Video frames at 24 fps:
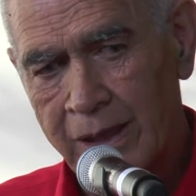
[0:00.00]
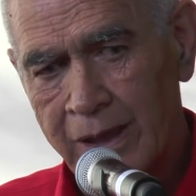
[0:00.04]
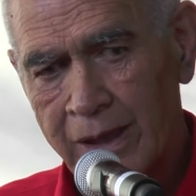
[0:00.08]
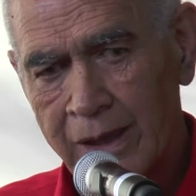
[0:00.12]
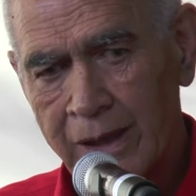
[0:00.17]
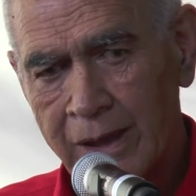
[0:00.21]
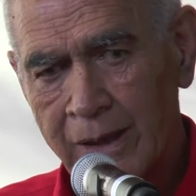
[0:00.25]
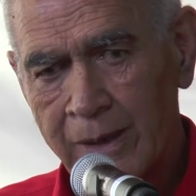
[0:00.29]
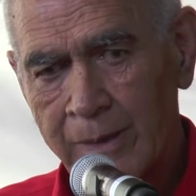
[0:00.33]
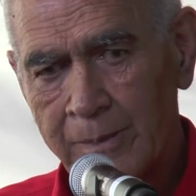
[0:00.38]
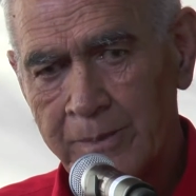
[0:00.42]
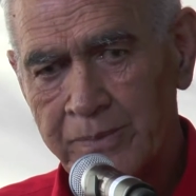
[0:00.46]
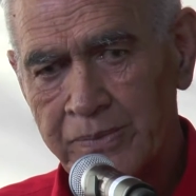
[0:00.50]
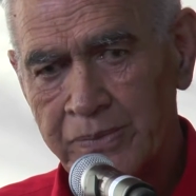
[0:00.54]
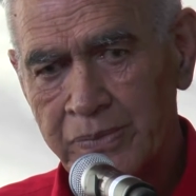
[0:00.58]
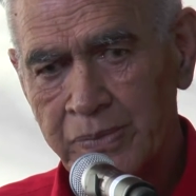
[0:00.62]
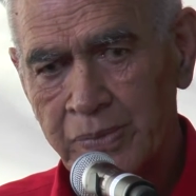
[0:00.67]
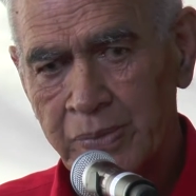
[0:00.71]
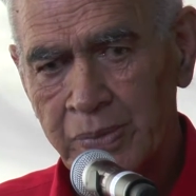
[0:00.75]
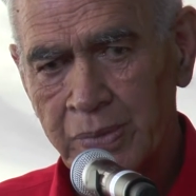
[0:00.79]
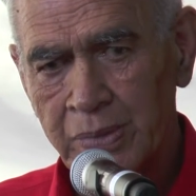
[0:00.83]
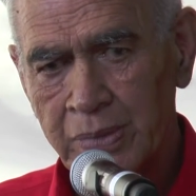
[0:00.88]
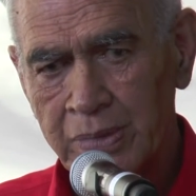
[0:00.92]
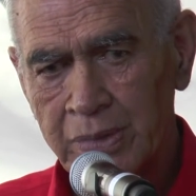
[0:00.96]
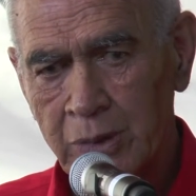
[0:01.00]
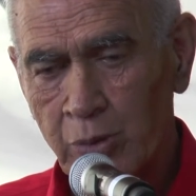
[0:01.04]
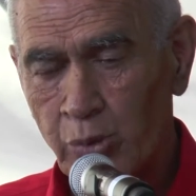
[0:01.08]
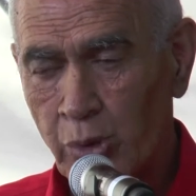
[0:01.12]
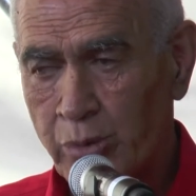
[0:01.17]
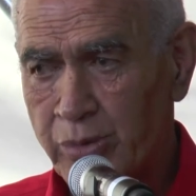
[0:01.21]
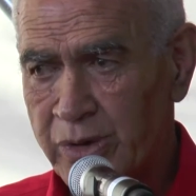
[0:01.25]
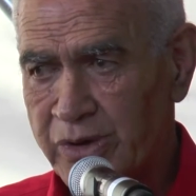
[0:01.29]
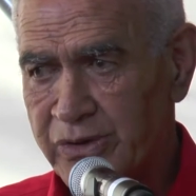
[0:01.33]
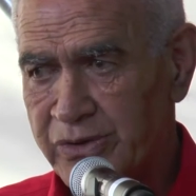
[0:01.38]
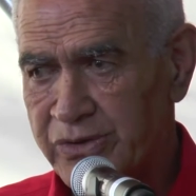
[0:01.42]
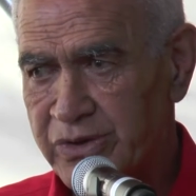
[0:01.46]
um, the
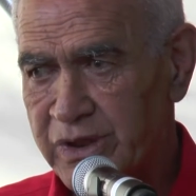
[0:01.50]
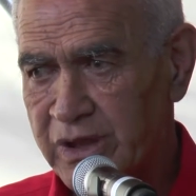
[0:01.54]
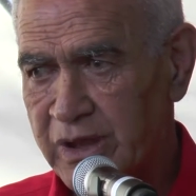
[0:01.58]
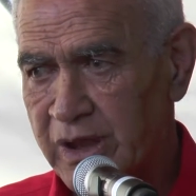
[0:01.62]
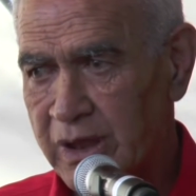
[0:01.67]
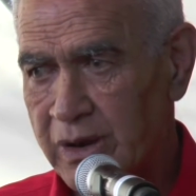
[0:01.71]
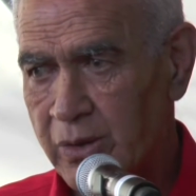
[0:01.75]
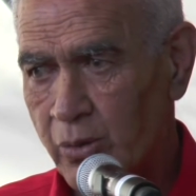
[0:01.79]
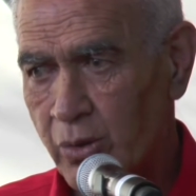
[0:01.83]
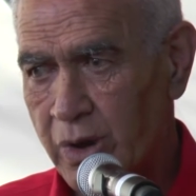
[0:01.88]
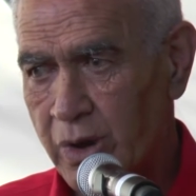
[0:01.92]
woman singing a